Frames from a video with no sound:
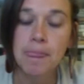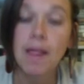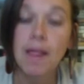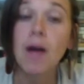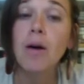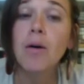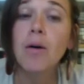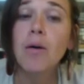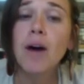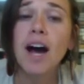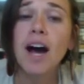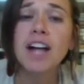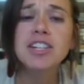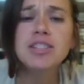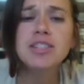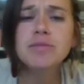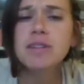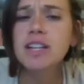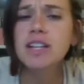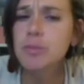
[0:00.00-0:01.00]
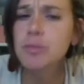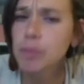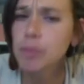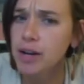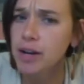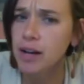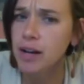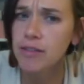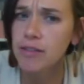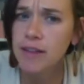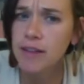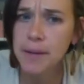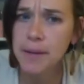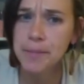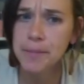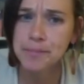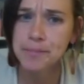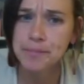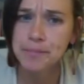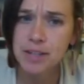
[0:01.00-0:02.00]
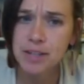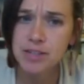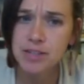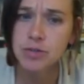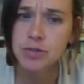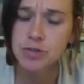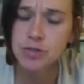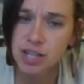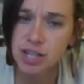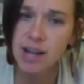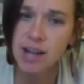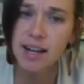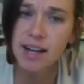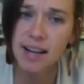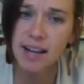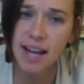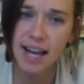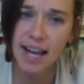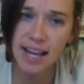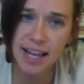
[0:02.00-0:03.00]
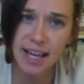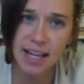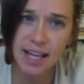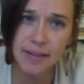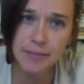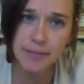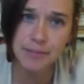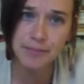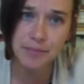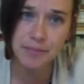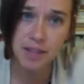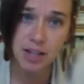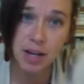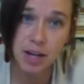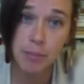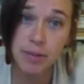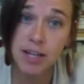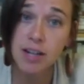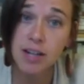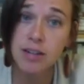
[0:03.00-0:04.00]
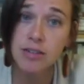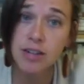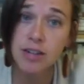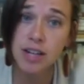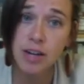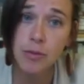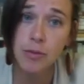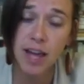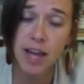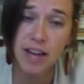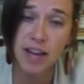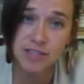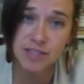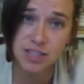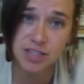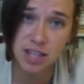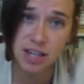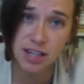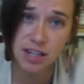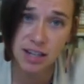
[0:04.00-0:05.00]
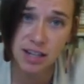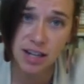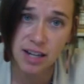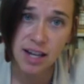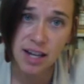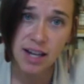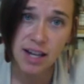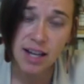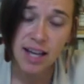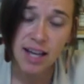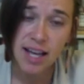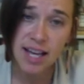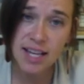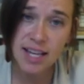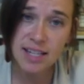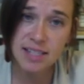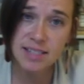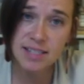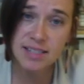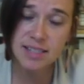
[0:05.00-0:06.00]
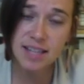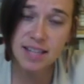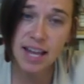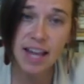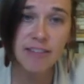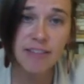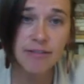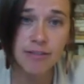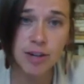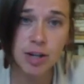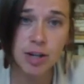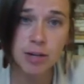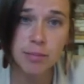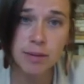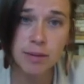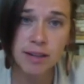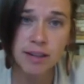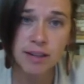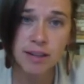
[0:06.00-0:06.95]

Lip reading: Oh, I just wanted to point out that, so done, again, up here, look at, we have done is a verb.